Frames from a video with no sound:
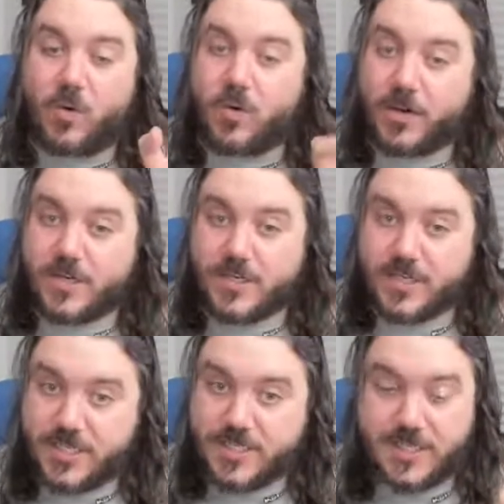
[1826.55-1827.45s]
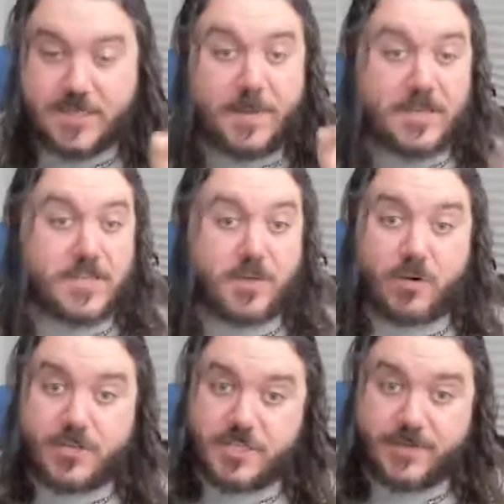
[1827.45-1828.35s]
oranges, especially
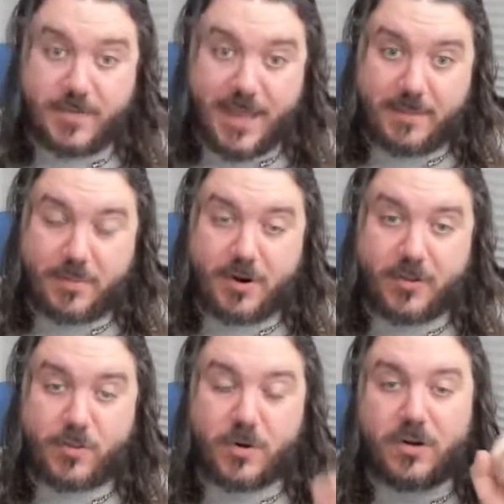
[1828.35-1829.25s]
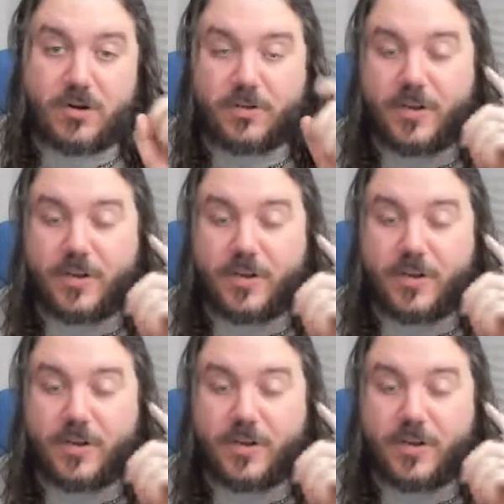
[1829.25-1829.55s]
oranges from that part of the world,